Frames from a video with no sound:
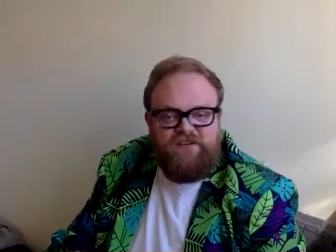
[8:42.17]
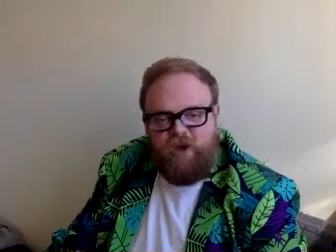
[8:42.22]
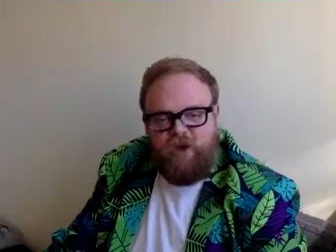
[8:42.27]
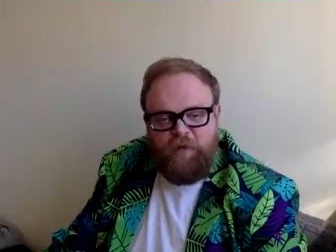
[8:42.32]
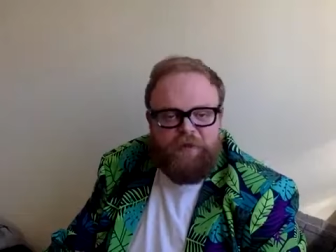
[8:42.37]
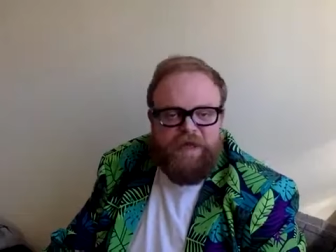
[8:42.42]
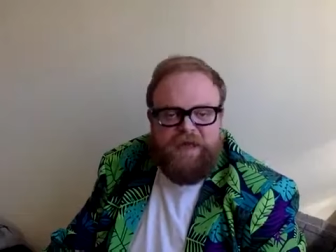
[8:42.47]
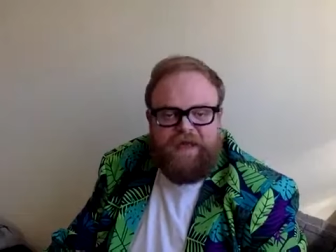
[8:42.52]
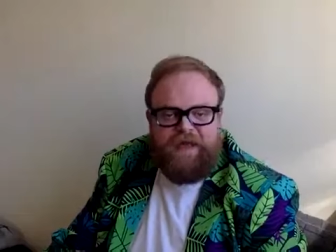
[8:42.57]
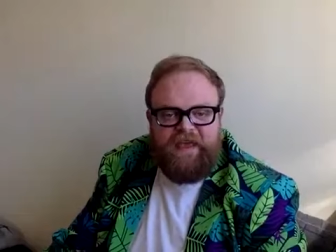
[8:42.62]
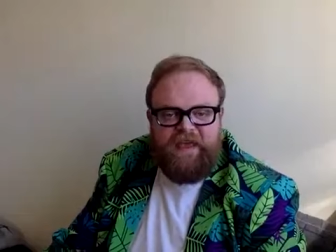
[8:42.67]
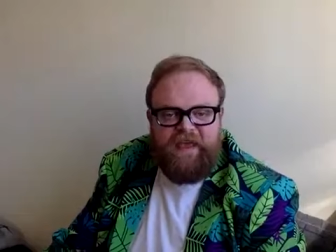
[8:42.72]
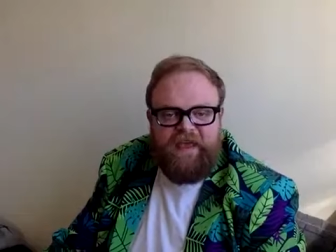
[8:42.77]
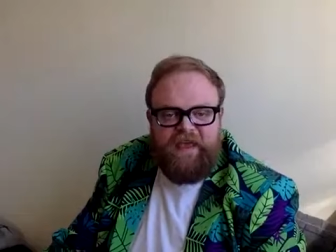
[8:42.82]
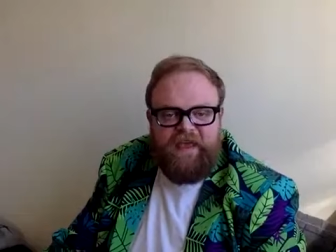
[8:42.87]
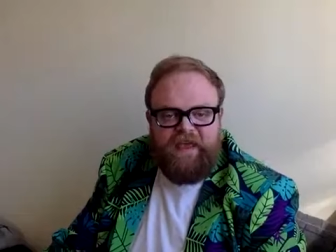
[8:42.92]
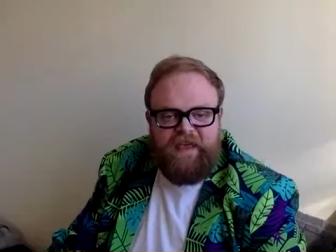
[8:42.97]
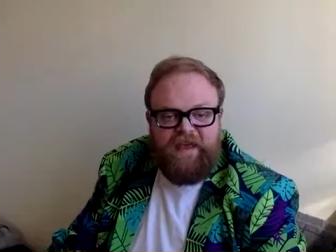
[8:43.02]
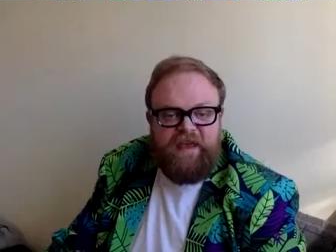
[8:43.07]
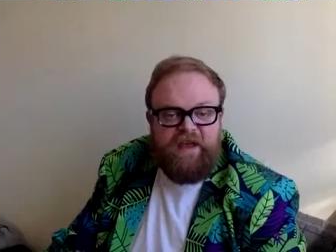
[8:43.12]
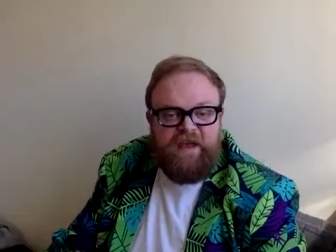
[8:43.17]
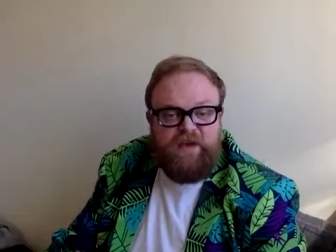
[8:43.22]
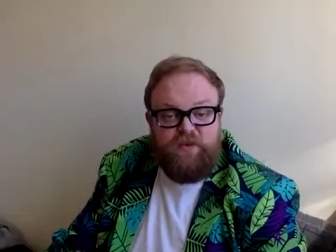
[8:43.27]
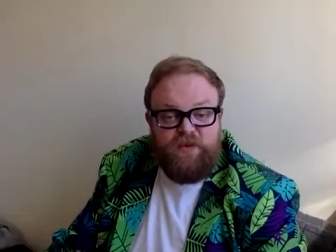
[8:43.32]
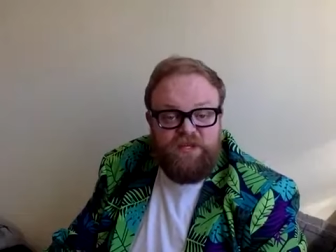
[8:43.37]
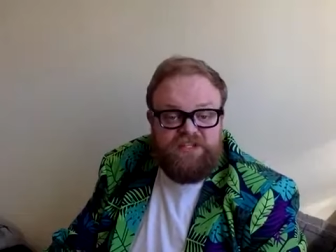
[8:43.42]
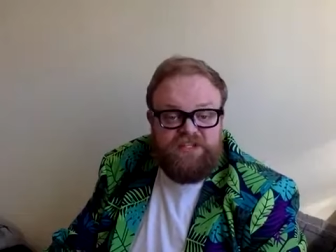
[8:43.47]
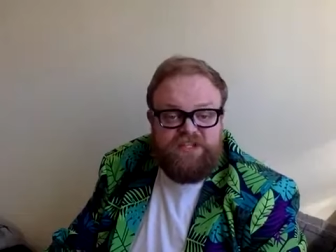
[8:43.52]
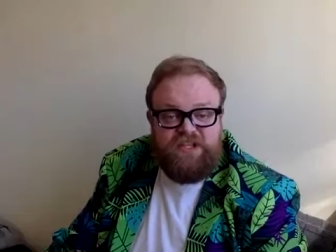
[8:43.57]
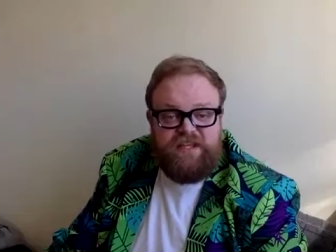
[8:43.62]
topic,
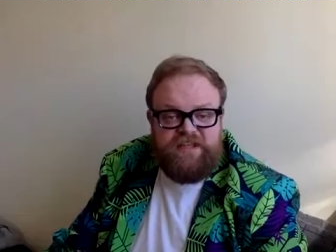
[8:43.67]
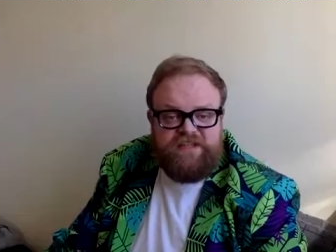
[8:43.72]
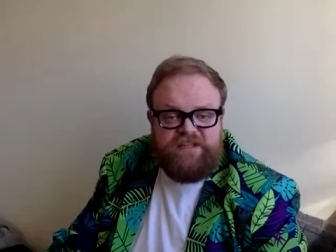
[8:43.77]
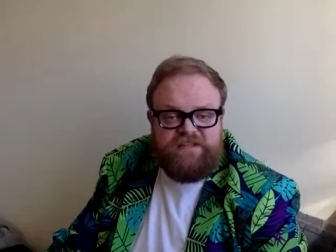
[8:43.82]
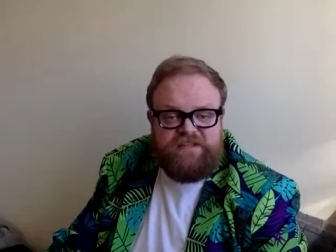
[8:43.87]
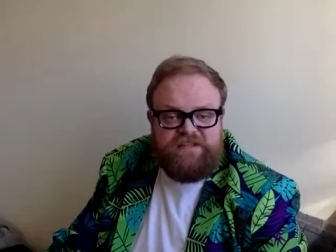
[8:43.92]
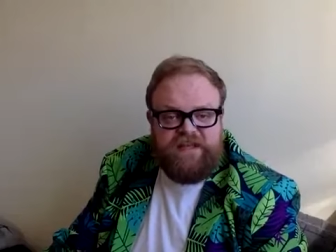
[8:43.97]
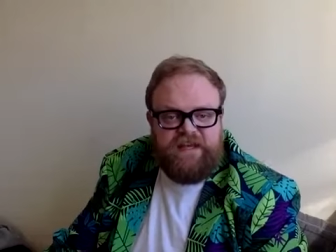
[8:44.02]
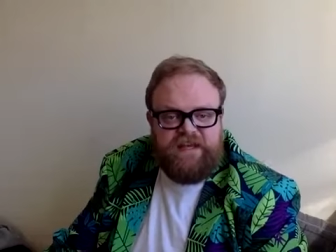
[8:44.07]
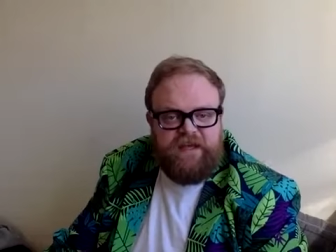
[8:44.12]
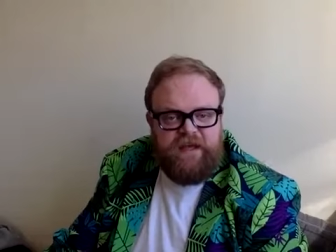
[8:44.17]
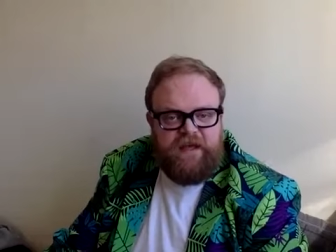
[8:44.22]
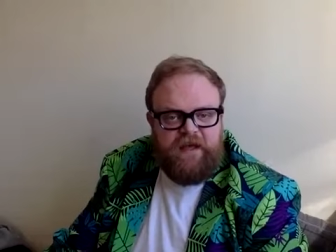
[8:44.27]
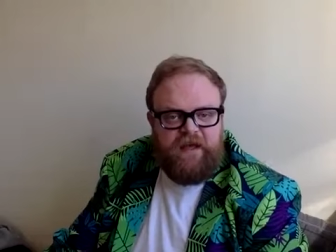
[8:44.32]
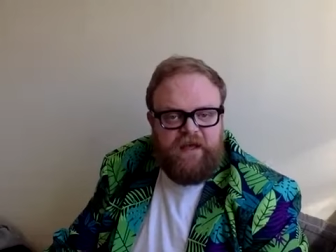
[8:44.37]
which is